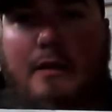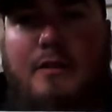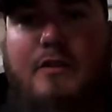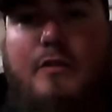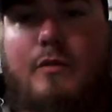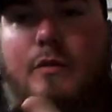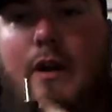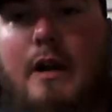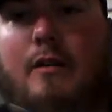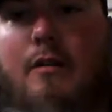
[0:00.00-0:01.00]
to
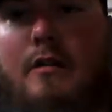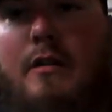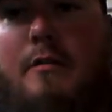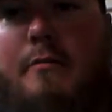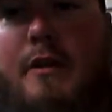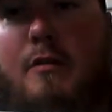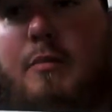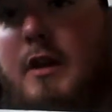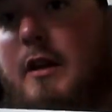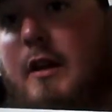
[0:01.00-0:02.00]
our barrel
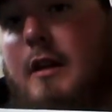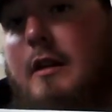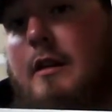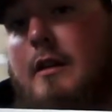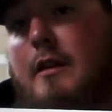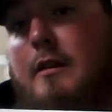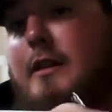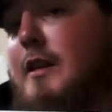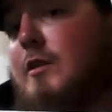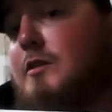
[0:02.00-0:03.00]
plug
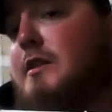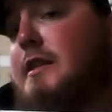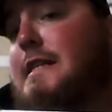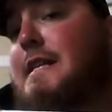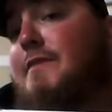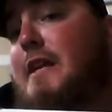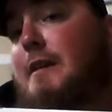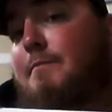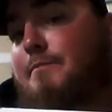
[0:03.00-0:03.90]
that goes to the TV.